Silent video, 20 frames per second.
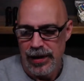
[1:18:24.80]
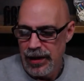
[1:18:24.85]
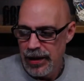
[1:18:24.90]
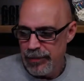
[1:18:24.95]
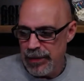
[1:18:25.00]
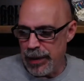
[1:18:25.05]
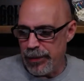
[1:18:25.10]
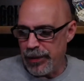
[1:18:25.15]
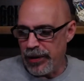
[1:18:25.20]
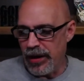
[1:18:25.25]

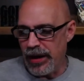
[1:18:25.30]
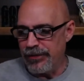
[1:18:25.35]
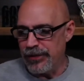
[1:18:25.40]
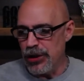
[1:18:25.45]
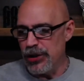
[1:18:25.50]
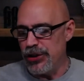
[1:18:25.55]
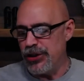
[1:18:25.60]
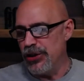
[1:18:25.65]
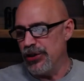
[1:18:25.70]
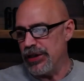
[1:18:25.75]
maybe I'll have
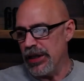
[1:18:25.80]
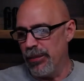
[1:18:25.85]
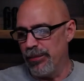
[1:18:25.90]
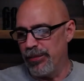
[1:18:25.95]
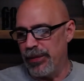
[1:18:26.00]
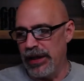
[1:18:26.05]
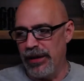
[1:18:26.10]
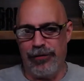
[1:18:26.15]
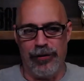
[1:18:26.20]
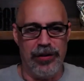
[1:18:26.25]
to do
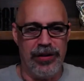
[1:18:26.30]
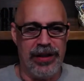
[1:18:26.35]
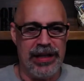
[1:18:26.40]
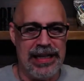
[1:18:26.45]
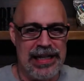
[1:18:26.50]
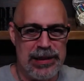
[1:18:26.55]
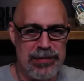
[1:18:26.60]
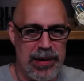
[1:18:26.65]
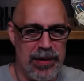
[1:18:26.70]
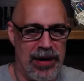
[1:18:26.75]
something for
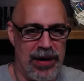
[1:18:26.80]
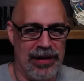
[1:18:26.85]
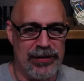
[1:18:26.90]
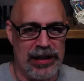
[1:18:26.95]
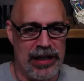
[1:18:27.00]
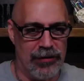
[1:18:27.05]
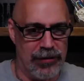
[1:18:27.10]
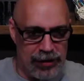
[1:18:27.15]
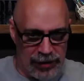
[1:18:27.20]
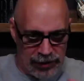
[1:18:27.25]
these. Maybe I'll have to
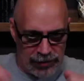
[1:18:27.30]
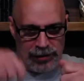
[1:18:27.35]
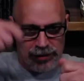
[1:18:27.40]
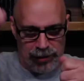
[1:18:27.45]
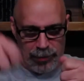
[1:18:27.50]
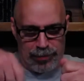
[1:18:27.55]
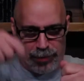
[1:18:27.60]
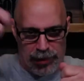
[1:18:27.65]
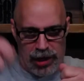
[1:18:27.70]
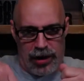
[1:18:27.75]
get one like a
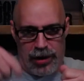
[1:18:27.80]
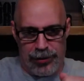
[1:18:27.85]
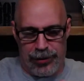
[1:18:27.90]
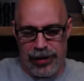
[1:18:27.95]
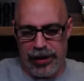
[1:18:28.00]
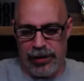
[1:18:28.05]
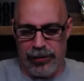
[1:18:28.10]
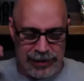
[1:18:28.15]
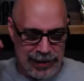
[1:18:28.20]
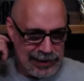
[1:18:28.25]
little ball
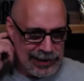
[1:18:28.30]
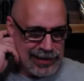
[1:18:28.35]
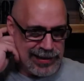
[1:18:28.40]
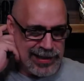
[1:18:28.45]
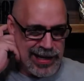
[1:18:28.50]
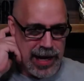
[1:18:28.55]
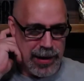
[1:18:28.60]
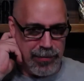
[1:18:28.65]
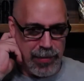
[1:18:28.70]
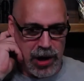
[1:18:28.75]
thing with like the
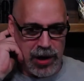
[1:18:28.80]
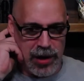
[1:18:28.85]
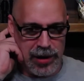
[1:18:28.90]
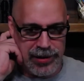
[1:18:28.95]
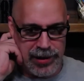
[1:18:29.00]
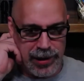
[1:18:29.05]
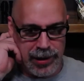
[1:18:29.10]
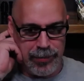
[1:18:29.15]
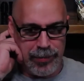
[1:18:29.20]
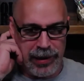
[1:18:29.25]
10
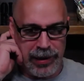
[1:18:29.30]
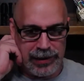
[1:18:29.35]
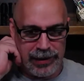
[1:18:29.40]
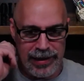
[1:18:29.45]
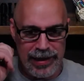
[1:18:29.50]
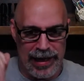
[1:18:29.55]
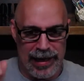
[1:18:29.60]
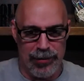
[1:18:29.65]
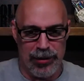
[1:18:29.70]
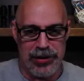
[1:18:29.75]
balls in it and pick the
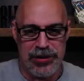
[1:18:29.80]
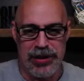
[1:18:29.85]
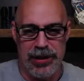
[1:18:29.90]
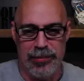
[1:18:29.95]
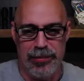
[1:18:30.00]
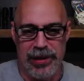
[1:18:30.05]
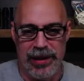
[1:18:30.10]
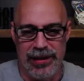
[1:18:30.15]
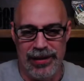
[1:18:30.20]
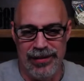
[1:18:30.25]
name or
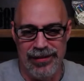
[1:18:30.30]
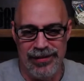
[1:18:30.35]
something.